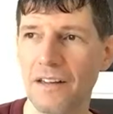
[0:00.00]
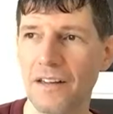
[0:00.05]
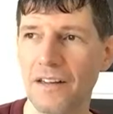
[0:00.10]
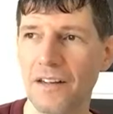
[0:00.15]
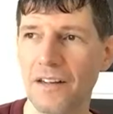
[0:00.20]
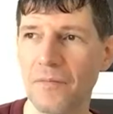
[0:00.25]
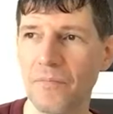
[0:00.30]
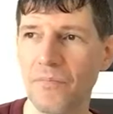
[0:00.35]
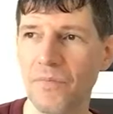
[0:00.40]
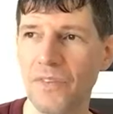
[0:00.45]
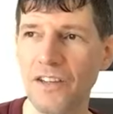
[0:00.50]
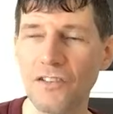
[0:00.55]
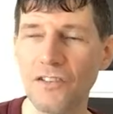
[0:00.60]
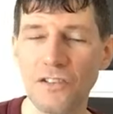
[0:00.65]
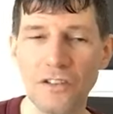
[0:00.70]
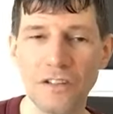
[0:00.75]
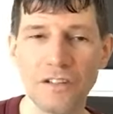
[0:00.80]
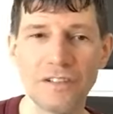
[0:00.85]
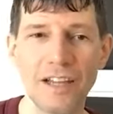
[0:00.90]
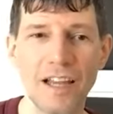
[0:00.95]
Um, these
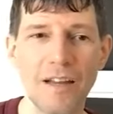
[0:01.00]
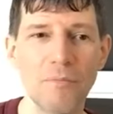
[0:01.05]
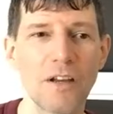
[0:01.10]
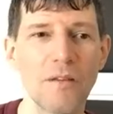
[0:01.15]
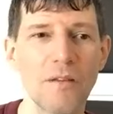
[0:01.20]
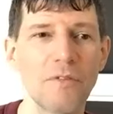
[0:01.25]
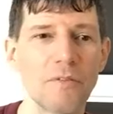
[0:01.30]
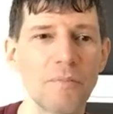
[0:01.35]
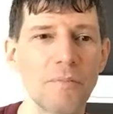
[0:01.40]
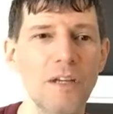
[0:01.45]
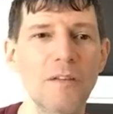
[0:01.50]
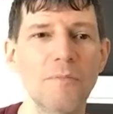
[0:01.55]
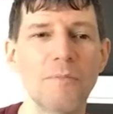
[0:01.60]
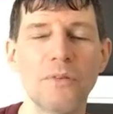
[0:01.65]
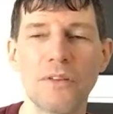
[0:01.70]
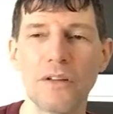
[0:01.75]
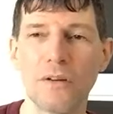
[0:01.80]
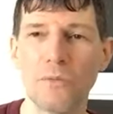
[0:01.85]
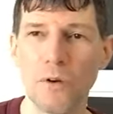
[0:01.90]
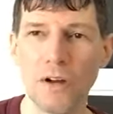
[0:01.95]
are the same types of
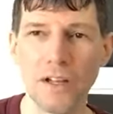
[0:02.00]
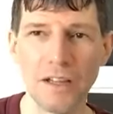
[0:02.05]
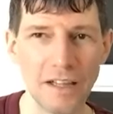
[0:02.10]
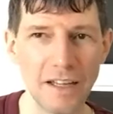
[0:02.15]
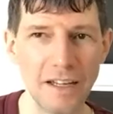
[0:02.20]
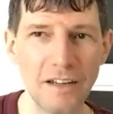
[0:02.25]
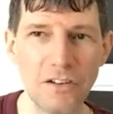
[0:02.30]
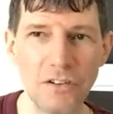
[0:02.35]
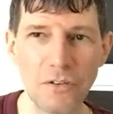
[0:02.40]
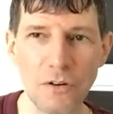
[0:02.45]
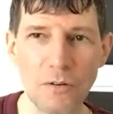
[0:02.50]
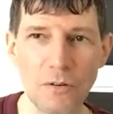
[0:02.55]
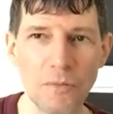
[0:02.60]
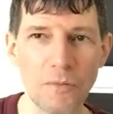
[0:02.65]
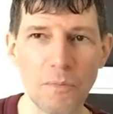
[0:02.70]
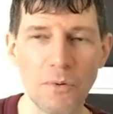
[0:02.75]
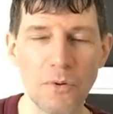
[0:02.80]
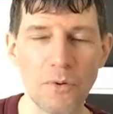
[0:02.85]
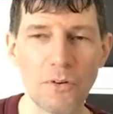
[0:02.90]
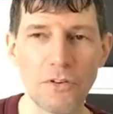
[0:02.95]
people that want late term
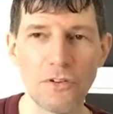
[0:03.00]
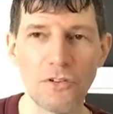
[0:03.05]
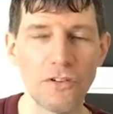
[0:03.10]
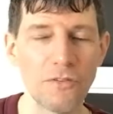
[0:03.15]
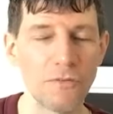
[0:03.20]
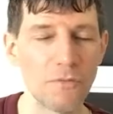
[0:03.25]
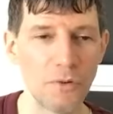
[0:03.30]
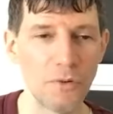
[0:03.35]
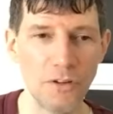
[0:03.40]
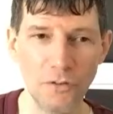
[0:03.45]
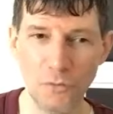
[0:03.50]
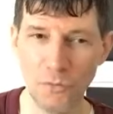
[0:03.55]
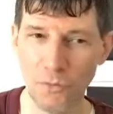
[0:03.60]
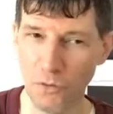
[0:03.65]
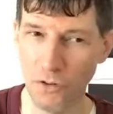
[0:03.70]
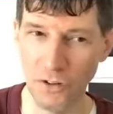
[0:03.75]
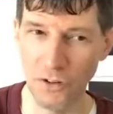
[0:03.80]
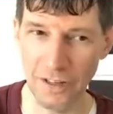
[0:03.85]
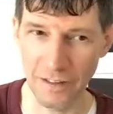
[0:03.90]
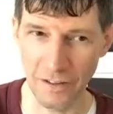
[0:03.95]
abortion. When you
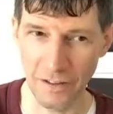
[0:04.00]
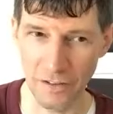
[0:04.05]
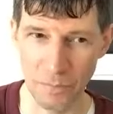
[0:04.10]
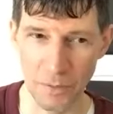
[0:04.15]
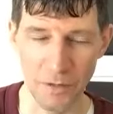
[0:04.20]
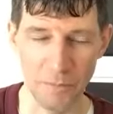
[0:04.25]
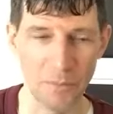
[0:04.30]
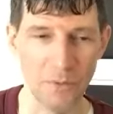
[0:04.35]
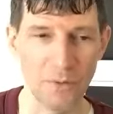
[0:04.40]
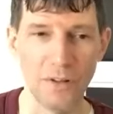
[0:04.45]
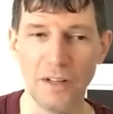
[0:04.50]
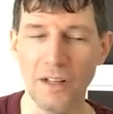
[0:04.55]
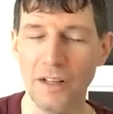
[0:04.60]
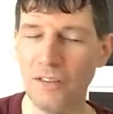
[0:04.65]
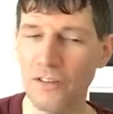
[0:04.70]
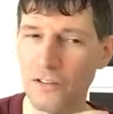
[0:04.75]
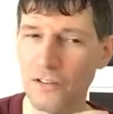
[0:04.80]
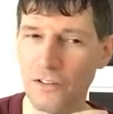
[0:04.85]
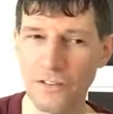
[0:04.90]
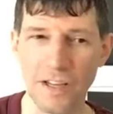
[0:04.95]
look at these people,
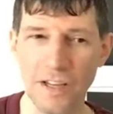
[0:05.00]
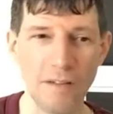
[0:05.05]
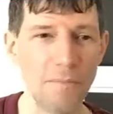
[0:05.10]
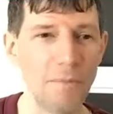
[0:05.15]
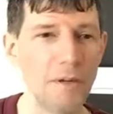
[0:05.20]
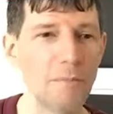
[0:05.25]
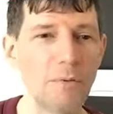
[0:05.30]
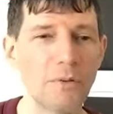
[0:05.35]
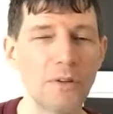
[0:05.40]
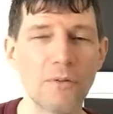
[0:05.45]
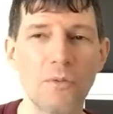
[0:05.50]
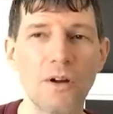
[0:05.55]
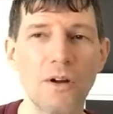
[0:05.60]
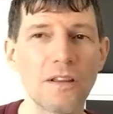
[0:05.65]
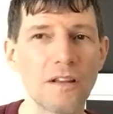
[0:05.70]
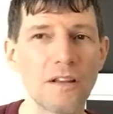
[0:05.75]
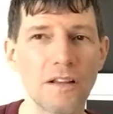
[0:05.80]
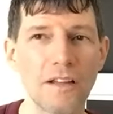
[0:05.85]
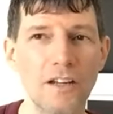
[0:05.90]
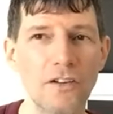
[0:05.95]
they're the same people that
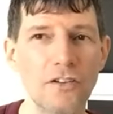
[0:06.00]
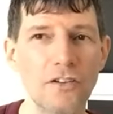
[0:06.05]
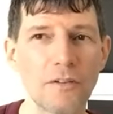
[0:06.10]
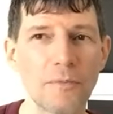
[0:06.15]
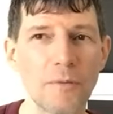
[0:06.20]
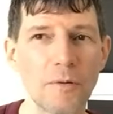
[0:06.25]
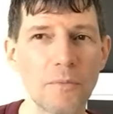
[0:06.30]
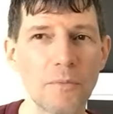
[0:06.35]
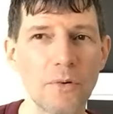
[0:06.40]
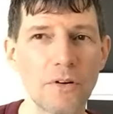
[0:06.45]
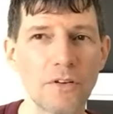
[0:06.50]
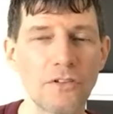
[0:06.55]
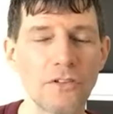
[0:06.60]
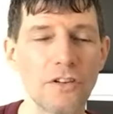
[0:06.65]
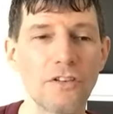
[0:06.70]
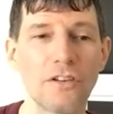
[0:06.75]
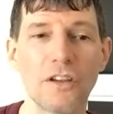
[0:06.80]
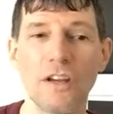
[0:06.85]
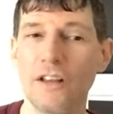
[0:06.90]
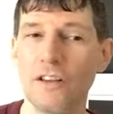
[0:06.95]
want the late term
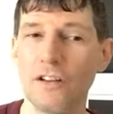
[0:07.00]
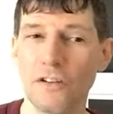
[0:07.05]
abortions.